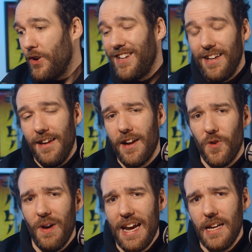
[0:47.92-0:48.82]
Put on a lot
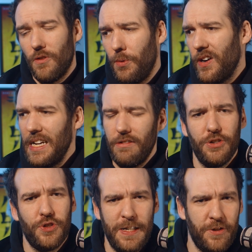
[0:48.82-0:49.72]
of weight, reportedly
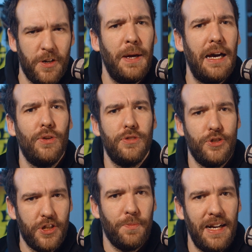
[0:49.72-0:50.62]
around 300 pounds
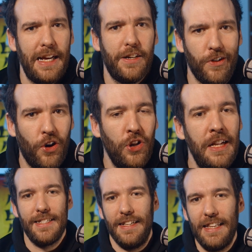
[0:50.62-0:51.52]
just to play the role,
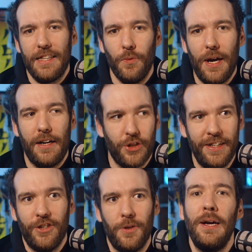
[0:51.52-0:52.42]
and still had to wear a
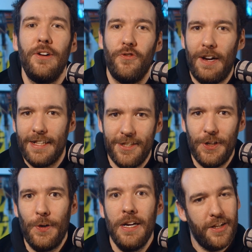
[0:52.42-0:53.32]
300-pound fat
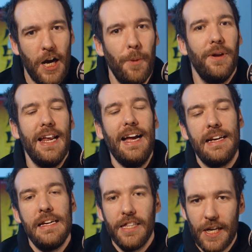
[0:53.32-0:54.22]
suit on top of
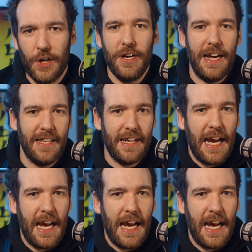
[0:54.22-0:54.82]
that to create the